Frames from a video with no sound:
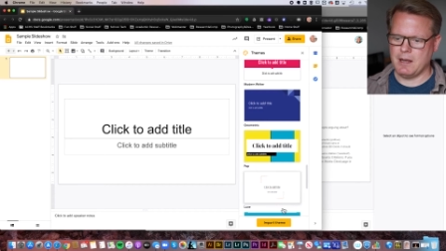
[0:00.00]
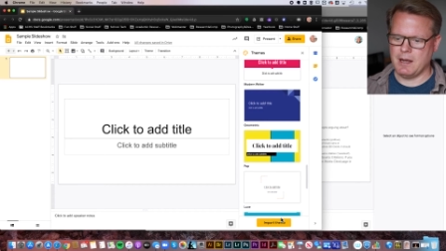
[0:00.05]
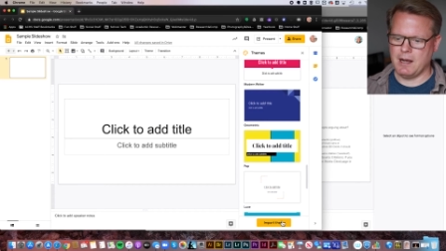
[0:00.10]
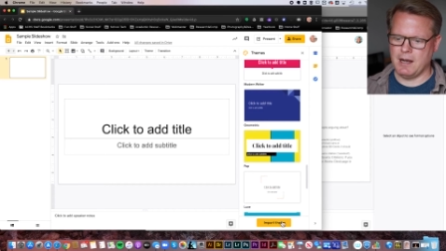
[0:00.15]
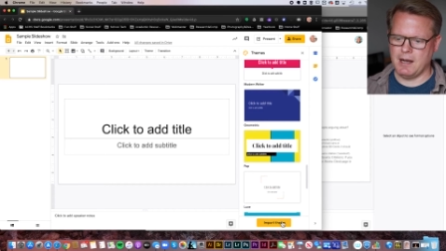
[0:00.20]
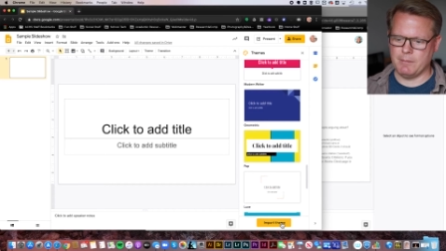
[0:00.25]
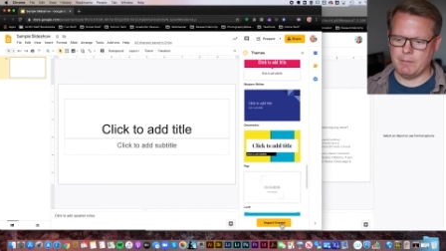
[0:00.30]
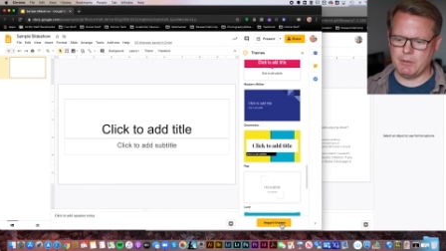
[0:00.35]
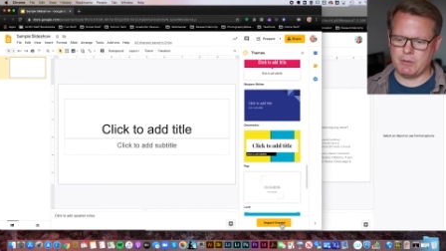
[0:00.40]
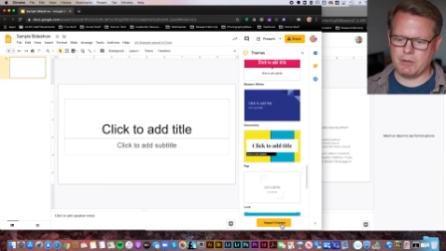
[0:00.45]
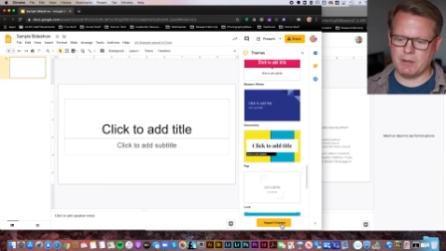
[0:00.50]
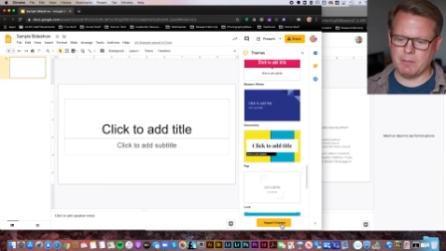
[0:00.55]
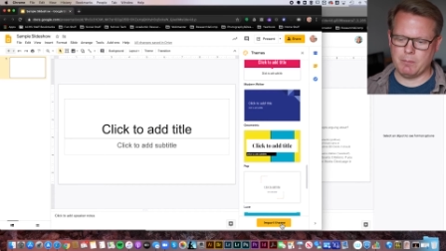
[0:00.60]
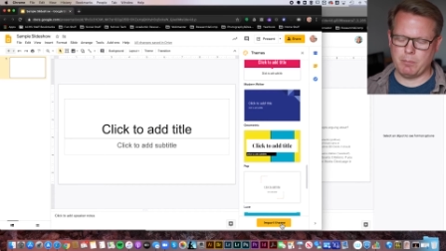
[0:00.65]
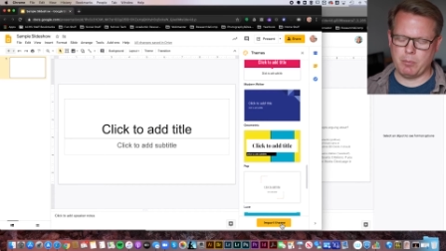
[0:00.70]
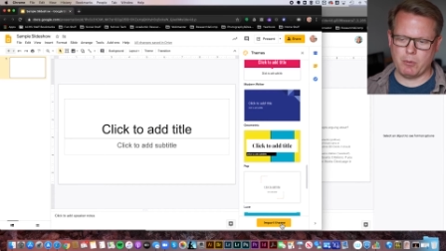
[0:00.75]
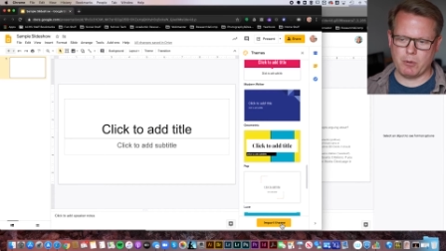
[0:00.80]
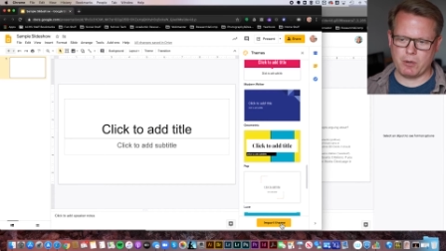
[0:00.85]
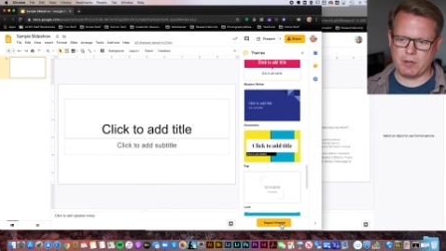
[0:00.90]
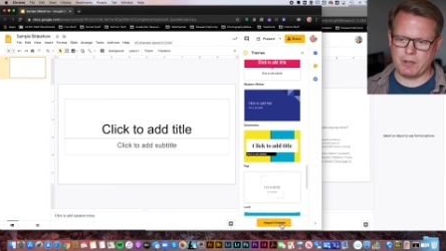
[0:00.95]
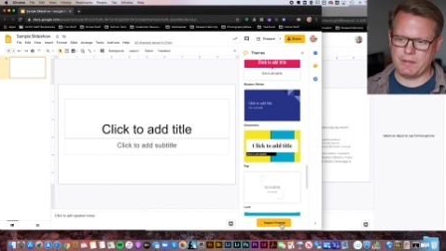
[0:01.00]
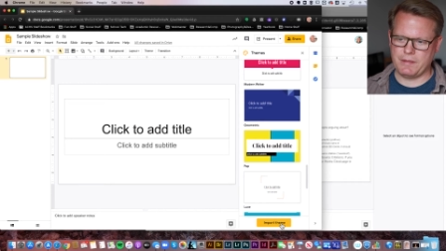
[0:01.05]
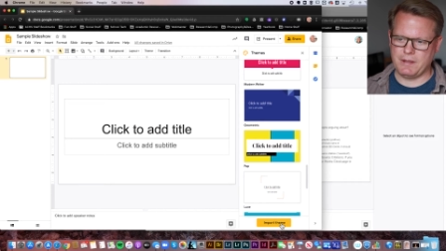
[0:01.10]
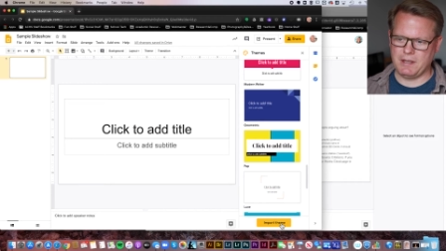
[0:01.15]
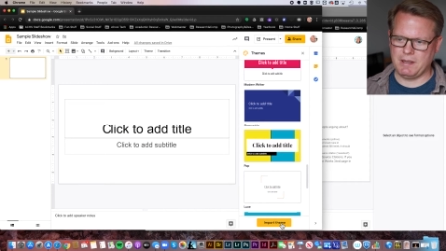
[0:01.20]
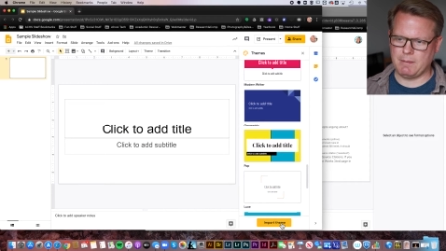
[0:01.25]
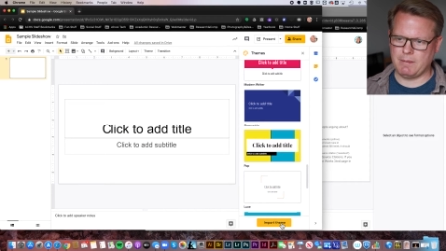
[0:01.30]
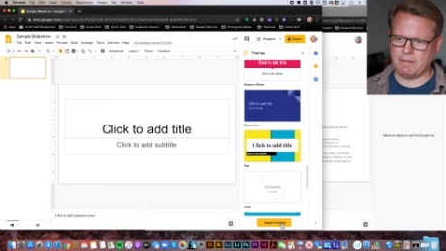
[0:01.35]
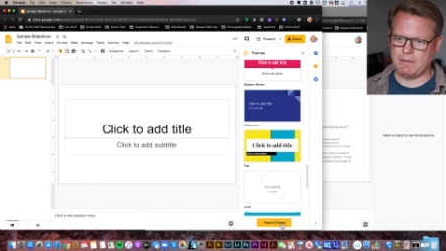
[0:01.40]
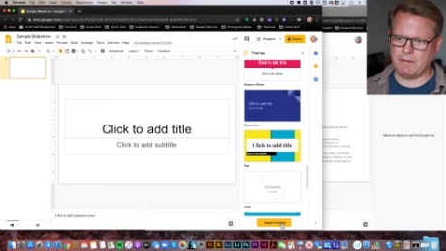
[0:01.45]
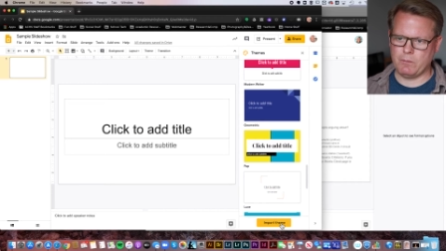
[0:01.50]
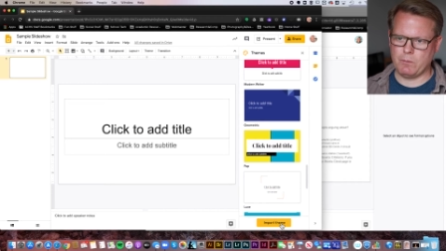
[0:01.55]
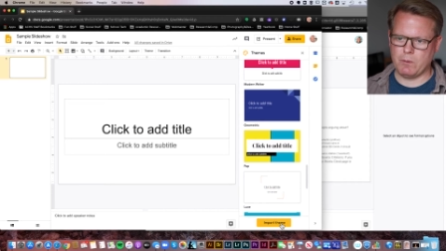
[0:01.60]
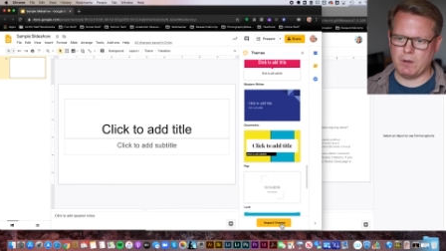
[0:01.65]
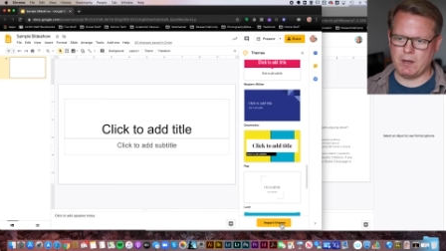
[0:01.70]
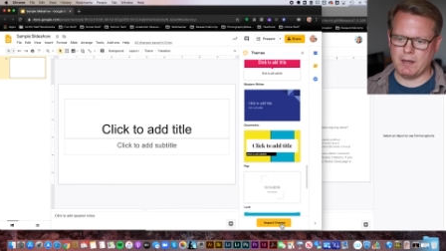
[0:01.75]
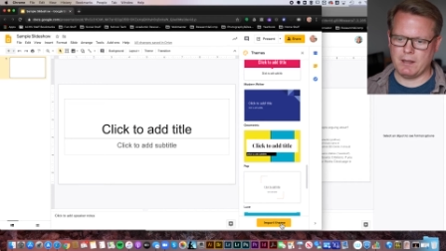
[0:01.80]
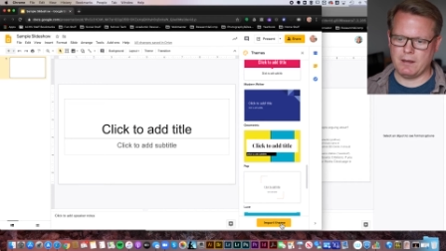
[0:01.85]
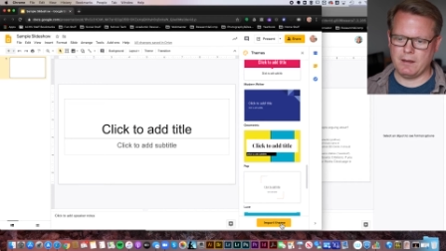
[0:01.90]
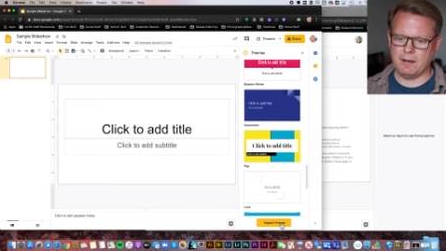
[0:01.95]
You can import a theme if you
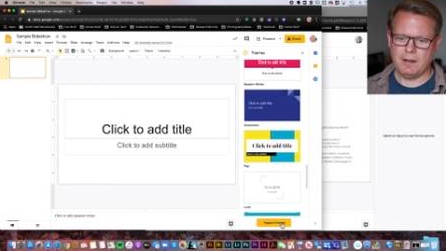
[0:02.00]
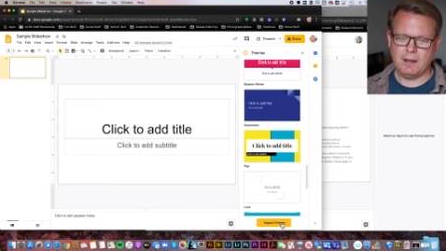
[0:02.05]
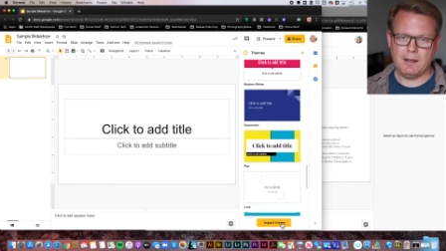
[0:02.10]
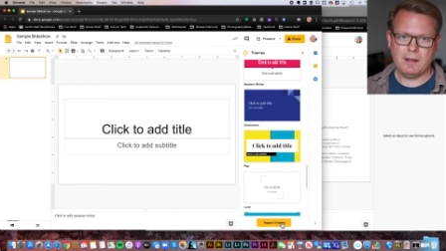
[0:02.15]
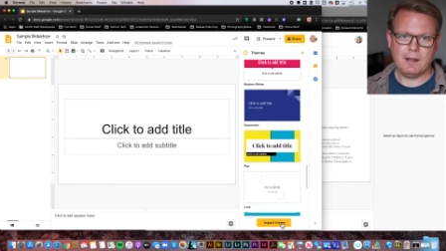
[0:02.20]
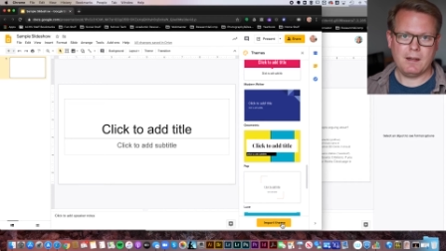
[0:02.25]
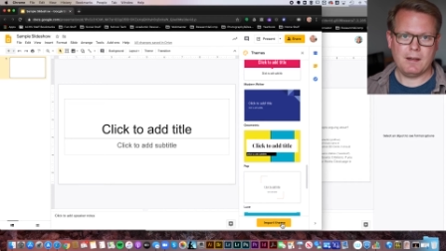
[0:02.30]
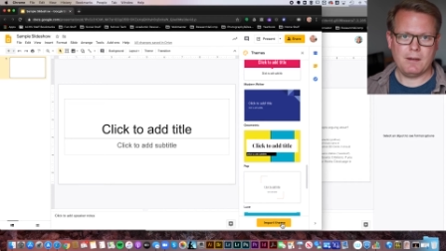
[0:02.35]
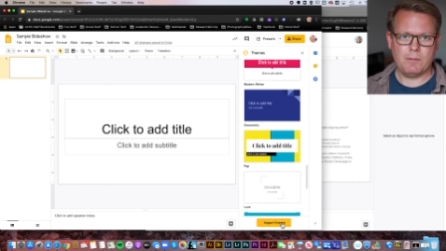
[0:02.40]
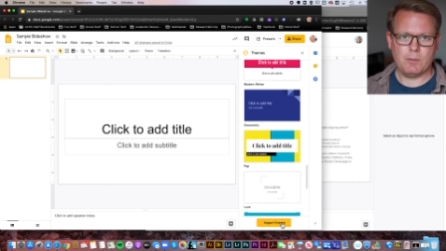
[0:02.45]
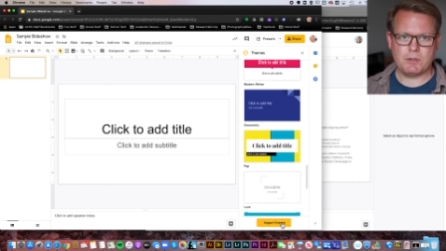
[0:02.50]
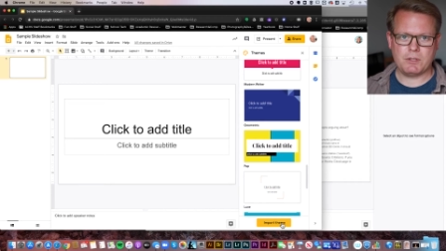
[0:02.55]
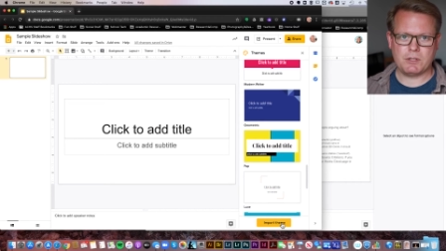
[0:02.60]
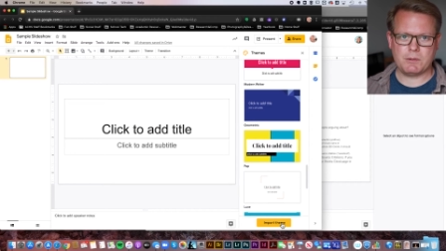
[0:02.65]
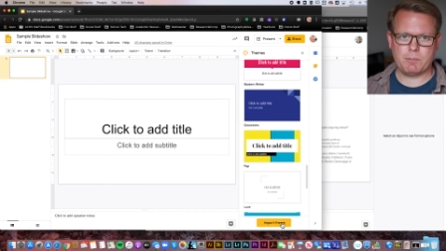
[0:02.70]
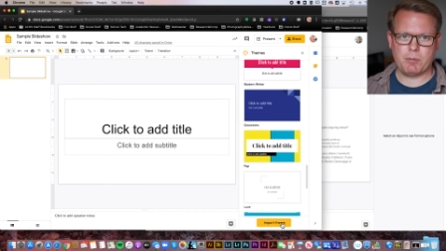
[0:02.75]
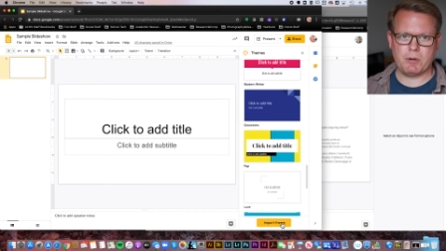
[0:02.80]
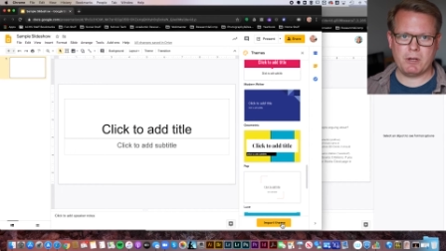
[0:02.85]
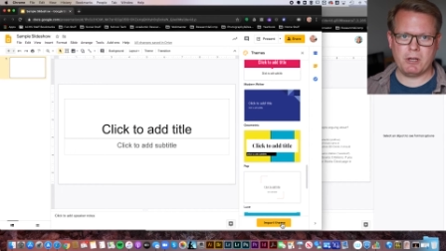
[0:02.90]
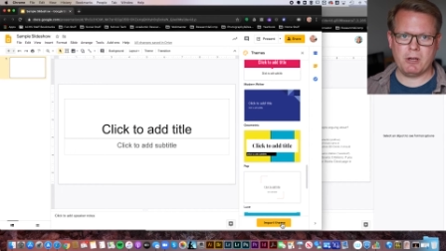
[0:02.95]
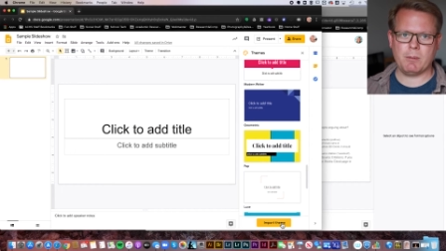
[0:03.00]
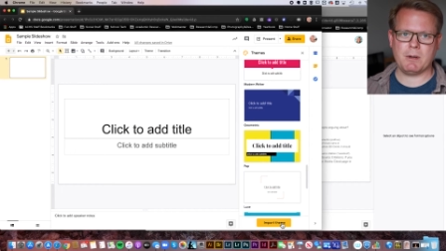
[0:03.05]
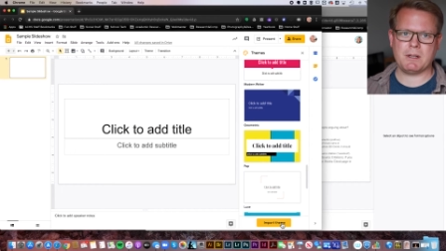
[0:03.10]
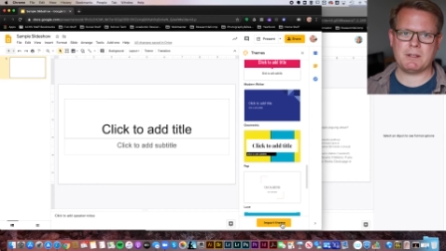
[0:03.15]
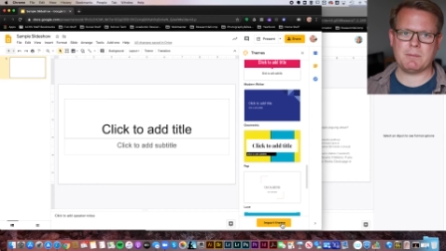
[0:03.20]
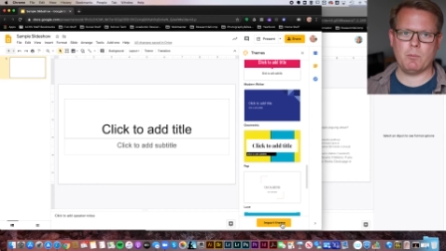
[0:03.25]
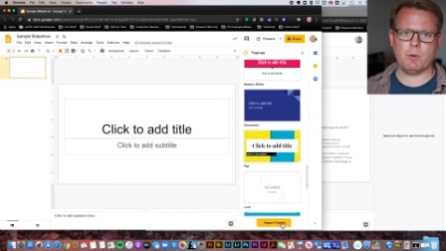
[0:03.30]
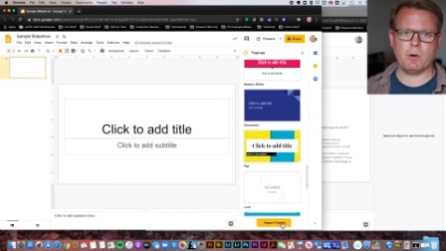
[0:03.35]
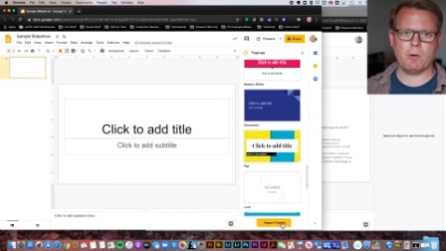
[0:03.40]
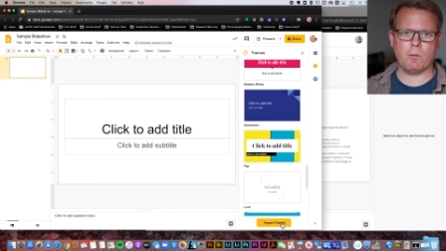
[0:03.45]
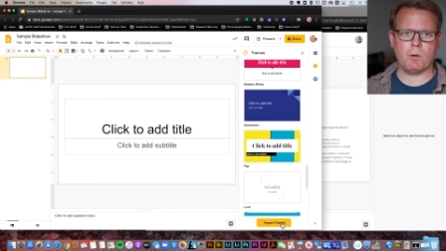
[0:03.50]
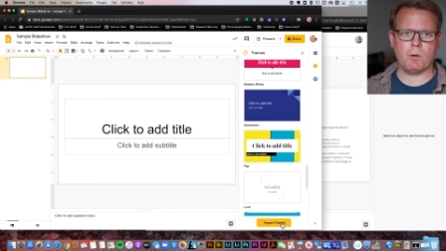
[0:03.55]
want, which is prettier, but it's more